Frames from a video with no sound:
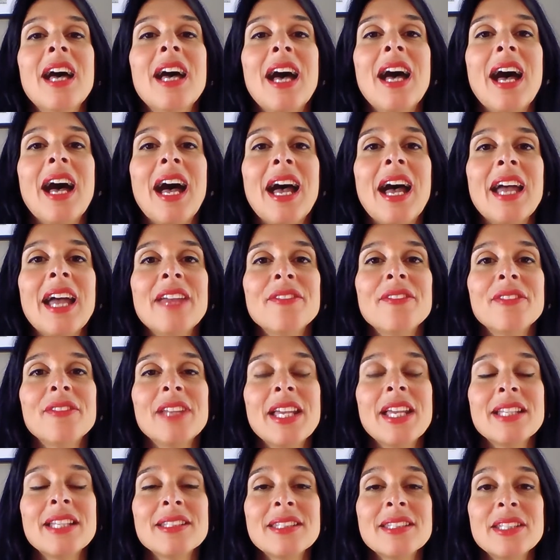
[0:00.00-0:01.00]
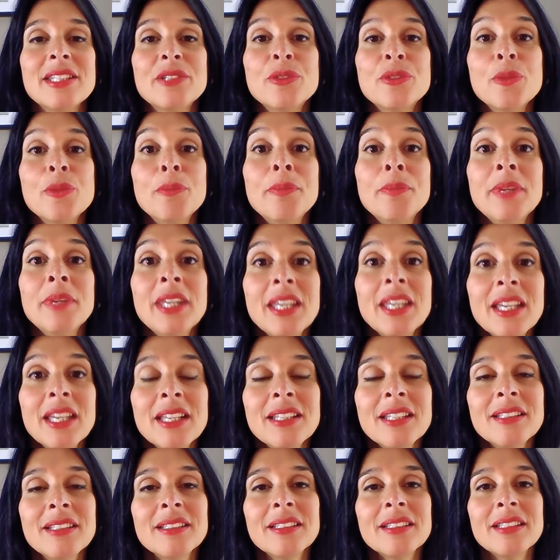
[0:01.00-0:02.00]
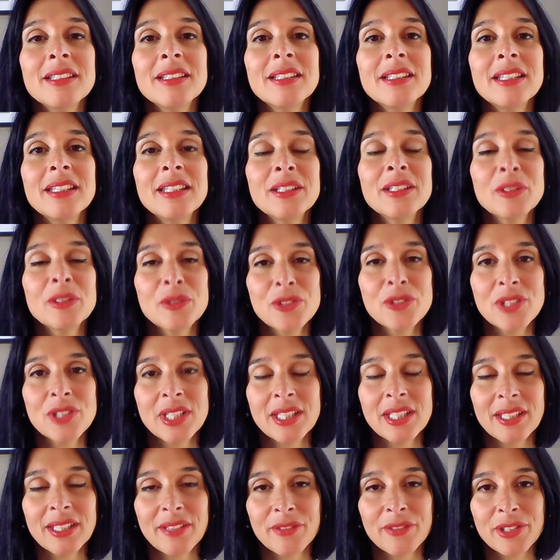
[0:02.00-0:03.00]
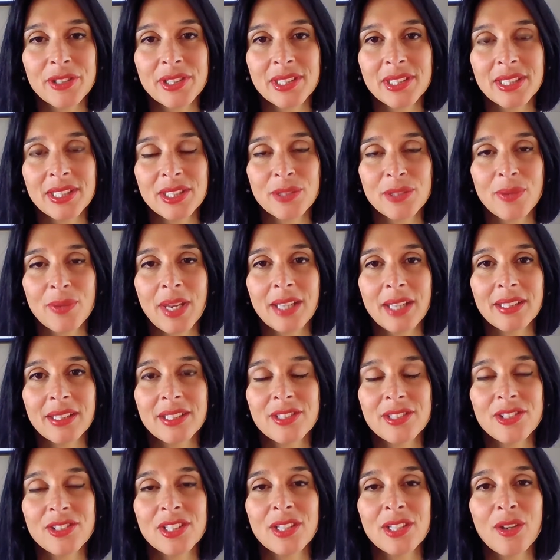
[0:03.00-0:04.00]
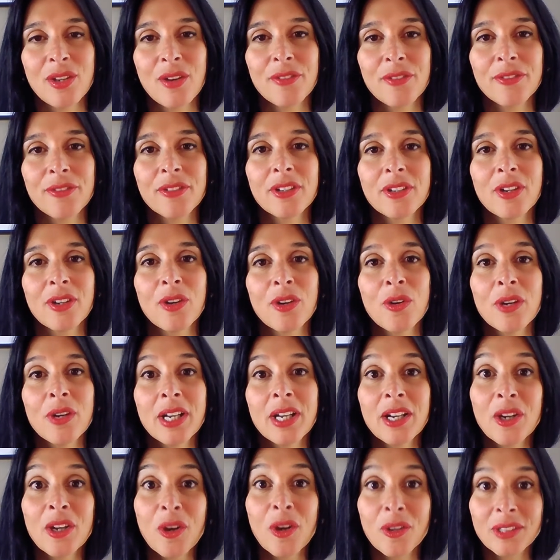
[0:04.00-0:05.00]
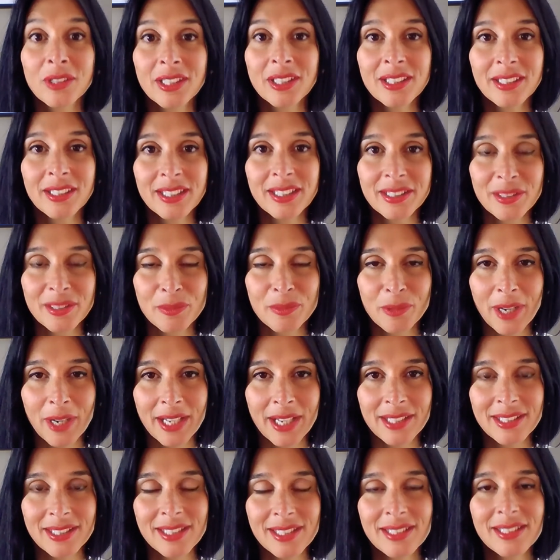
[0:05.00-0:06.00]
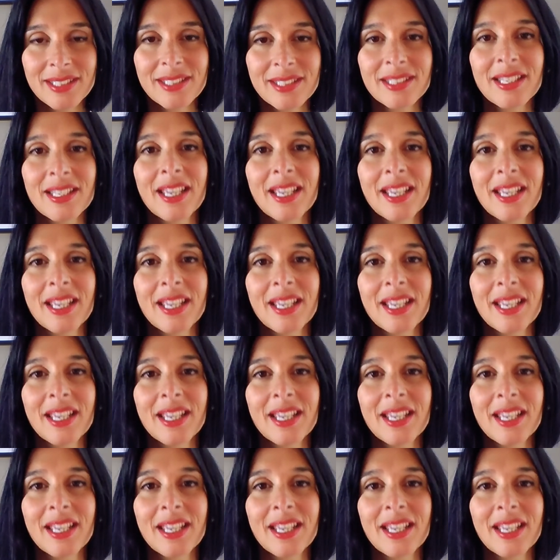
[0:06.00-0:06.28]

I've led the European inclusion and diversity strategy of Coca-Cola Enterprises.